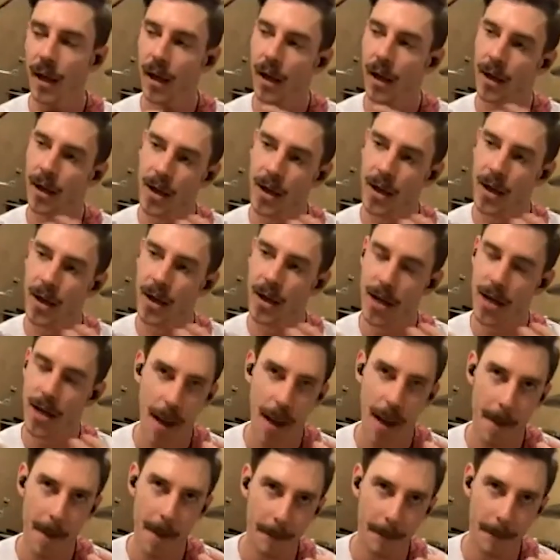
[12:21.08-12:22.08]

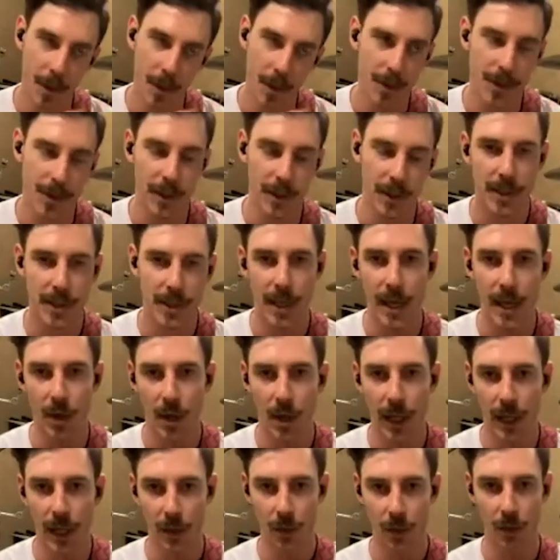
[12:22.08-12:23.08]
numbers, let's say, or like
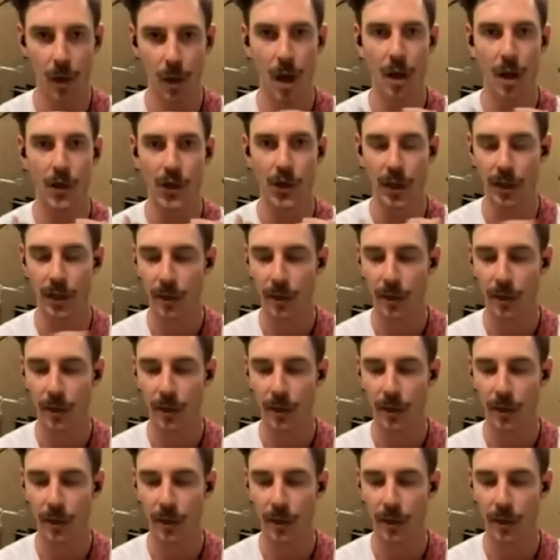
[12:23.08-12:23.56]
logic.